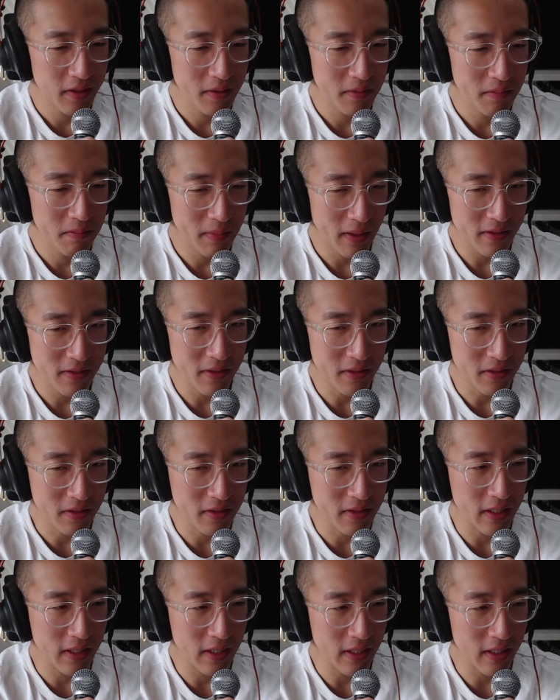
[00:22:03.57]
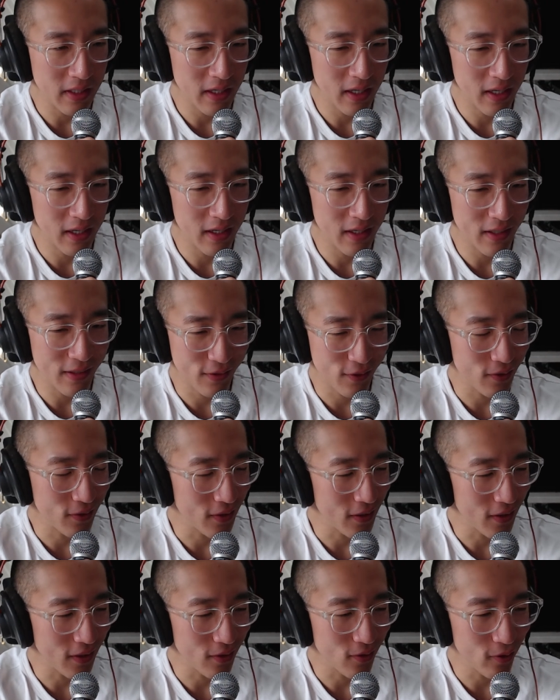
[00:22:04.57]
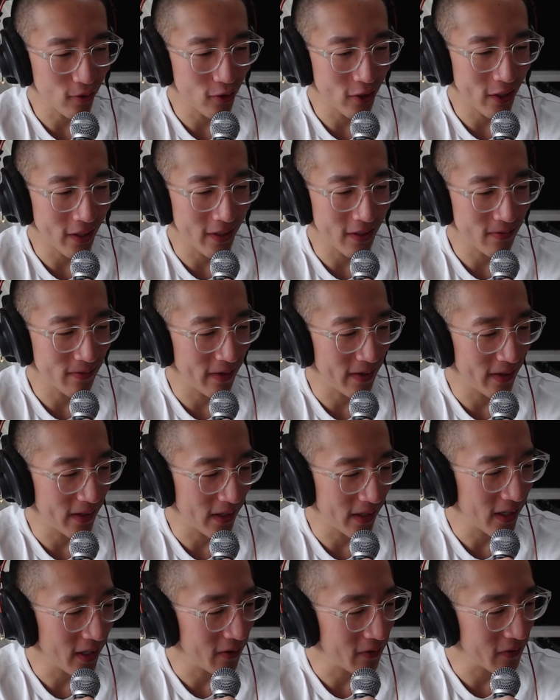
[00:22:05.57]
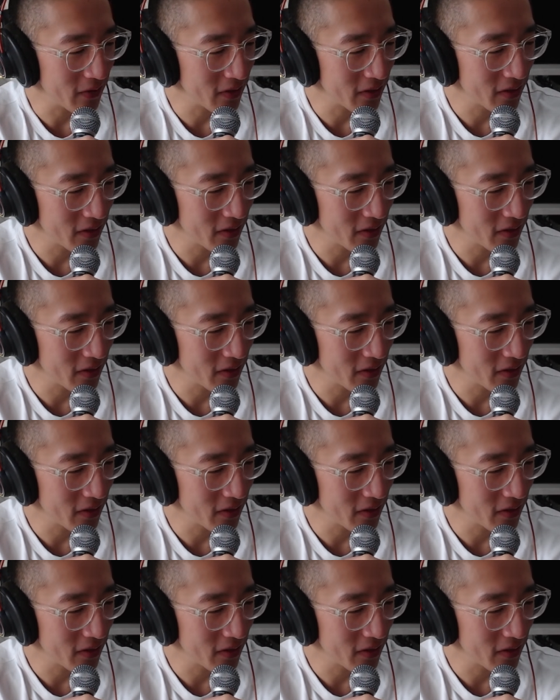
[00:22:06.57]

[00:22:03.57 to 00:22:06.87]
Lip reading: basically, it's just these two giants fighting it out.